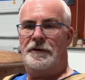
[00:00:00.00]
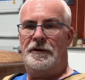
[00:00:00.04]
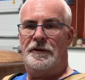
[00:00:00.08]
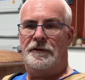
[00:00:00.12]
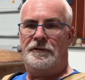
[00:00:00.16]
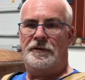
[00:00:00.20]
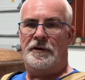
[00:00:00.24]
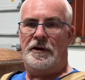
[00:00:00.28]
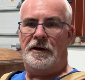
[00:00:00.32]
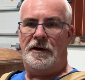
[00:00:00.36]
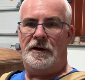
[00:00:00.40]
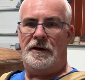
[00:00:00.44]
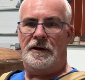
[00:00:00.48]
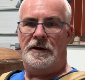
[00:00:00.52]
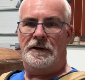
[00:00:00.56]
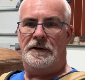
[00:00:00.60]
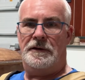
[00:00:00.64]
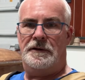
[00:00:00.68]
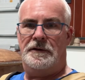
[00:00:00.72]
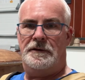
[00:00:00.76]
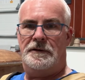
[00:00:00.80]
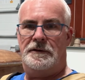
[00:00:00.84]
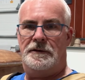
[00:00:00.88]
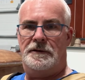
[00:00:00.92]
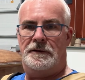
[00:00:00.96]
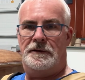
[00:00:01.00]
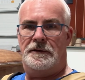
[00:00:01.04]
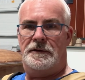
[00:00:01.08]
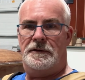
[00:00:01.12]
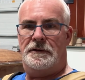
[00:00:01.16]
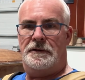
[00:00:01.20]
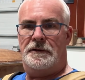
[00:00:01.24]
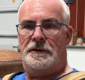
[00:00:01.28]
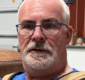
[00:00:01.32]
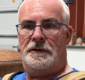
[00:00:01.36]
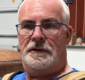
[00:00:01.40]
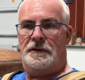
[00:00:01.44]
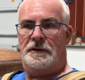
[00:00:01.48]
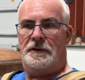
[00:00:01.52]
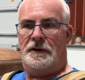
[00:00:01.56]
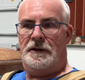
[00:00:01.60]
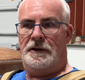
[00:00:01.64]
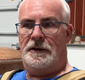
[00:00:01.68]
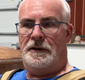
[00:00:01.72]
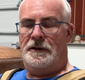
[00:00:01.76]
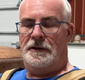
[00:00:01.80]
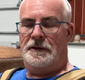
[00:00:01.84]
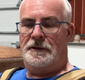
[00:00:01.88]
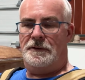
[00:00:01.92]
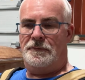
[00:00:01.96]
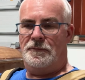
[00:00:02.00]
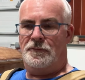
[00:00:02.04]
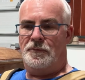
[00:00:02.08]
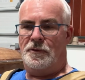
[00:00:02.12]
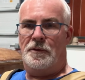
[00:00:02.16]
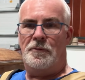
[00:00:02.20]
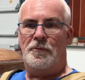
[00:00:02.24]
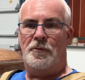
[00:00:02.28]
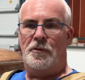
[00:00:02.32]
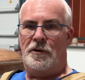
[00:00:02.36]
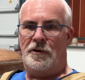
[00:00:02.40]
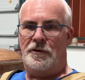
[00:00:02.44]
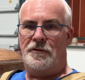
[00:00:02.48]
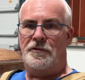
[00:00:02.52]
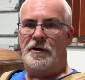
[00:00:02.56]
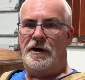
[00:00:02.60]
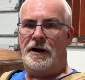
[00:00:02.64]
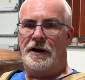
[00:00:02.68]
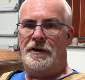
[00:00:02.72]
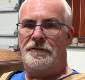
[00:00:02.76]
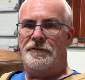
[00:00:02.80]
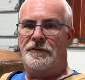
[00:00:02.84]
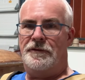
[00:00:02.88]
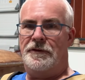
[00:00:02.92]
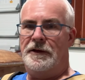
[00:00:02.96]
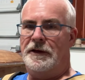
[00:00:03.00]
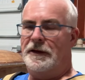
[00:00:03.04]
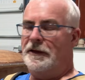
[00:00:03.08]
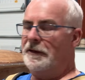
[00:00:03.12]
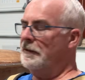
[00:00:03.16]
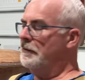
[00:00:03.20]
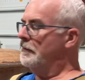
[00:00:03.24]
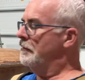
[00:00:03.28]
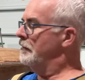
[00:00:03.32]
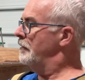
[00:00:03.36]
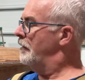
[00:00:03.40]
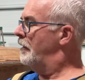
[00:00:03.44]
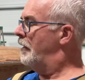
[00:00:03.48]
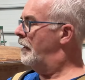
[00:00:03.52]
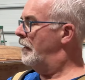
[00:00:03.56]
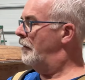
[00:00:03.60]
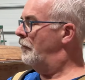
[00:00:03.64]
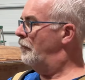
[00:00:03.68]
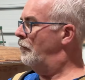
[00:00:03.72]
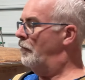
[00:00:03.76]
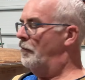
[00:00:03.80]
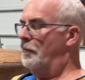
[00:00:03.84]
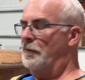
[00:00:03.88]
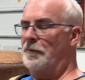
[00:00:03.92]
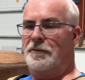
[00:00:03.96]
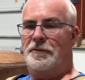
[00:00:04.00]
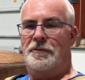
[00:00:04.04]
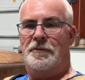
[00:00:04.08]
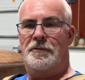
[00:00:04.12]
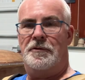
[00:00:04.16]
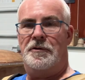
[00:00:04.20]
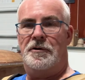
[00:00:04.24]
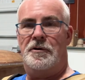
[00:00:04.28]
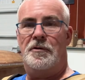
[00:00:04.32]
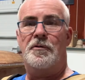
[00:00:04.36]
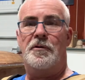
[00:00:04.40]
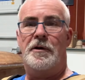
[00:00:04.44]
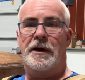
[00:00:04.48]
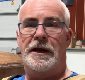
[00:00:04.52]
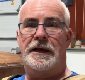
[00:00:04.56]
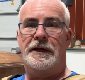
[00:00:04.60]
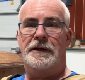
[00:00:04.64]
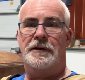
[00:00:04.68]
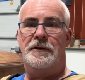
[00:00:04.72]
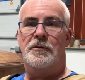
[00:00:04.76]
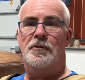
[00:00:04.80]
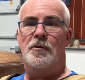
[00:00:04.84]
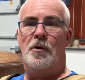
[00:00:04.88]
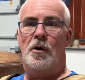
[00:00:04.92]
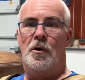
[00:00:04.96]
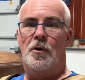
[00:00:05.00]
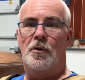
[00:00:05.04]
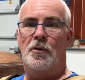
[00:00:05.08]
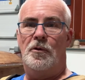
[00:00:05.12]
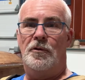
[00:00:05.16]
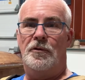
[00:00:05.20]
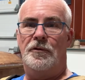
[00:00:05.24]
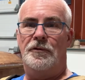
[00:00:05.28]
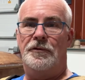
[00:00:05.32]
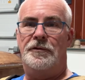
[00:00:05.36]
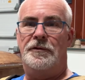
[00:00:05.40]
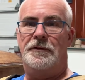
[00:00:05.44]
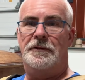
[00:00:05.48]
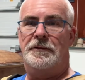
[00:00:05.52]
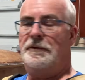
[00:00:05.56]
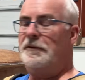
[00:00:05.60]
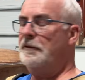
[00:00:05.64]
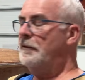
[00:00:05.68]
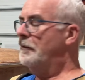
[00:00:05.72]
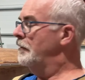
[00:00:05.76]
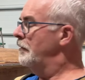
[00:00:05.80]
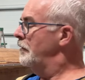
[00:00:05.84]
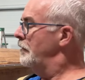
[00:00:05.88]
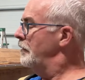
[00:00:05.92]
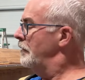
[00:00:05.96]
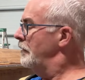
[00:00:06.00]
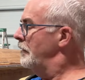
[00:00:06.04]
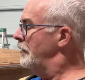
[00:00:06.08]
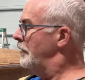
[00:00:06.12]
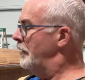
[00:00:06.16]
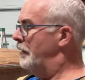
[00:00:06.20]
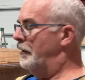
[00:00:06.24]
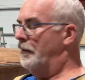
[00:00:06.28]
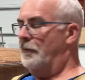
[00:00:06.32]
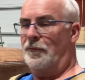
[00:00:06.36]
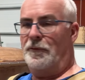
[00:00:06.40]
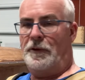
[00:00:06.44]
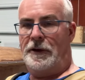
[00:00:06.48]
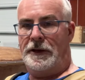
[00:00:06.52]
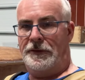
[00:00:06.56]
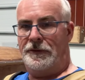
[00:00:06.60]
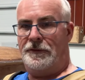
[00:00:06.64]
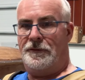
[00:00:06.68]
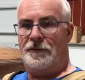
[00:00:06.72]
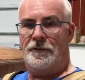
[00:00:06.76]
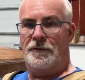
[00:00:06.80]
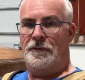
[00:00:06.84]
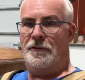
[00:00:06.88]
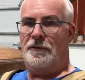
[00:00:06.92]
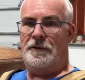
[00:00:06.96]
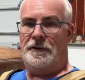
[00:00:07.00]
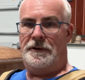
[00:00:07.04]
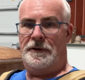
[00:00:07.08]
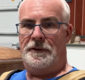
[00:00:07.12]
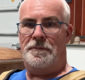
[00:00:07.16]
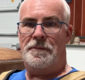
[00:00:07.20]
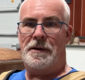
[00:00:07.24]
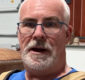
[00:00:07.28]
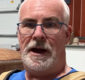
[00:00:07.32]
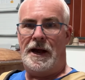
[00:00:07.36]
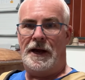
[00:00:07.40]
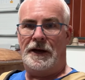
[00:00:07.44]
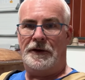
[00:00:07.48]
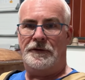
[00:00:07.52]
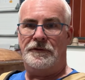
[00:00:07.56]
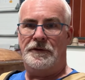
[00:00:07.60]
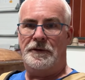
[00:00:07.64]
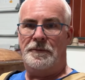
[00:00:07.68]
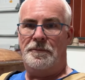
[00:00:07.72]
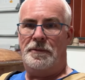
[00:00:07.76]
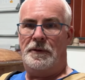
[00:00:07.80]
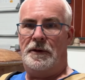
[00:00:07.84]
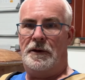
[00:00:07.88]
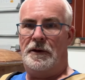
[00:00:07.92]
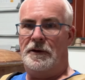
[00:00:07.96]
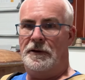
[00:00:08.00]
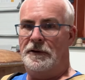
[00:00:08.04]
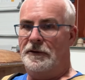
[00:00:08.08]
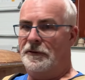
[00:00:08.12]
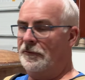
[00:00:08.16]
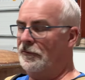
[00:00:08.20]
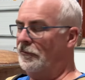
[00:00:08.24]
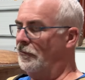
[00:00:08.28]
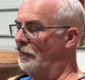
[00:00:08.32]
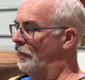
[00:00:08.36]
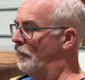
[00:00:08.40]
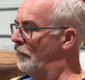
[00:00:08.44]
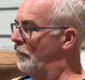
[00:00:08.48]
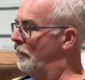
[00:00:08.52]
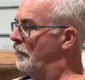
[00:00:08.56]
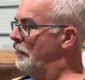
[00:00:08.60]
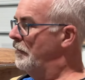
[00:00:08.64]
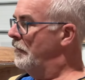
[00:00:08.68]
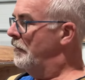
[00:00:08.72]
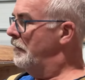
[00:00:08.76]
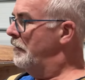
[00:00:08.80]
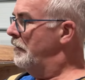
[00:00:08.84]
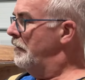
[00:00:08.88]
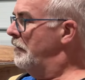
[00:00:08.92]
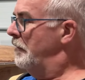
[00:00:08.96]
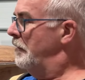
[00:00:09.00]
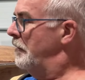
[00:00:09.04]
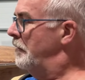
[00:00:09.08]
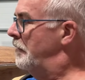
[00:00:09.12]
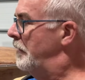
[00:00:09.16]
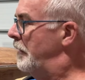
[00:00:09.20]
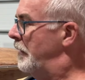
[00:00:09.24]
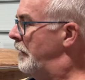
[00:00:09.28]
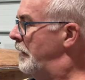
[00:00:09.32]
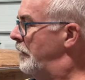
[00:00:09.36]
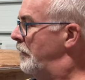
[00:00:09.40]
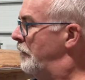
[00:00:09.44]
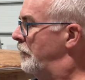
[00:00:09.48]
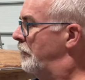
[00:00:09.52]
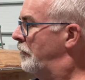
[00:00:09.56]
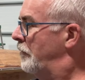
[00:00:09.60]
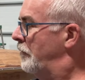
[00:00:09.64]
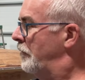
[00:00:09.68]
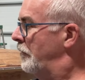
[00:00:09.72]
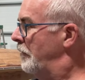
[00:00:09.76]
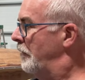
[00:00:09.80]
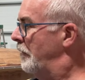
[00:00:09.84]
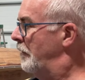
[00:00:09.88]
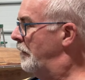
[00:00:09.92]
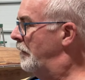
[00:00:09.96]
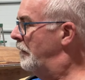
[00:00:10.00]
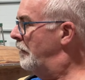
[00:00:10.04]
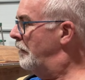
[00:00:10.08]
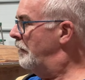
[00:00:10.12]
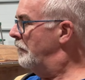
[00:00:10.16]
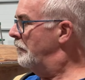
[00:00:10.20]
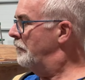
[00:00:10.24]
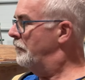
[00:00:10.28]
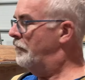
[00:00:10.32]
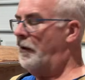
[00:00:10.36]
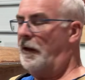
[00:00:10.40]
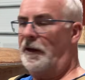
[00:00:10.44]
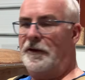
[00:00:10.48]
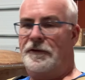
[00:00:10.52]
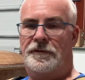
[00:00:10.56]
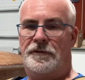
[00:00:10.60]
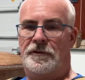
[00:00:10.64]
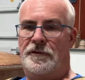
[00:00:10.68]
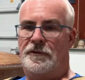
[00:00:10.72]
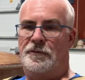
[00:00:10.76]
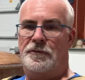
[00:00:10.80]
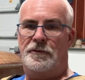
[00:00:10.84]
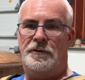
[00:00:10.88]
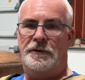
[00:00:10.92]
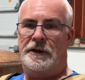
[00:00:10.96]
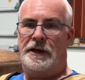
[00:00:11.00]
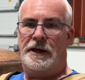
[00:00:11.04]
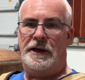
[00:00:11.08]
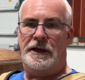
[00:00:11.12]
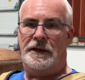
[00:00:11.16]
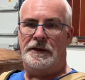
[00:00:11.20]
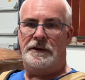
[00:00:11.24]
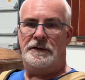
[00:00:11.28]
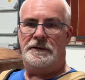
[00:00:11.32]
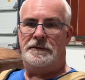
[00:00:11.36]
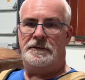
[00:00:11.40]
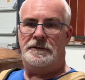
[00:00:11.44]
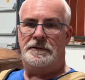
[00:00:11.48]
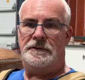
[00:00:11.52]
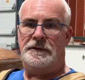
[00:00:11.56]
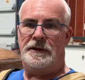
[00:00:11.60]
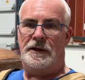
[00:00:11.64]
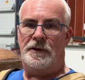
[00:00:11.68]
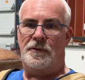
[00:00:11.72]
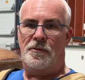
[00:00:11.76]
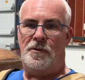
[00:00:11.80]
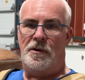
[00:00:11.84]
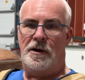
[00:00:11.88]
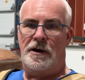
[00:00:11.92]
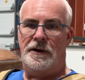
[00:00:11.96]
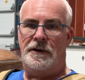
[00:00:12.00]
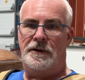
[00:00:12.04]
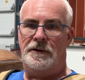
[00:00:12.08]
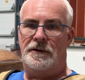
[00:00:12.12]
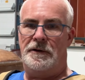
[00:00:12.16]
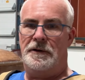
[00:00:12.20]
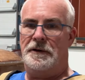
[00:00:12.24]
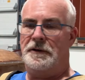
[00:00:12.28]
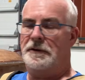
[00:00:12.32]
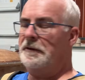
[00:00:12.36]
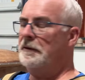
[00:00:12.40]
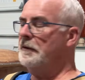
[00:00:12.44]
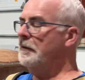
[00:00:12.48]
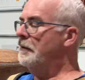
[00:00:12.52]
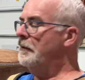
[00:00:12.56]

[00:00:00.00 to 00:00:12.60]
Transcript: this on one more dry fit, I will create new holes right through an epoxy plug. So these fasteners will not let water in.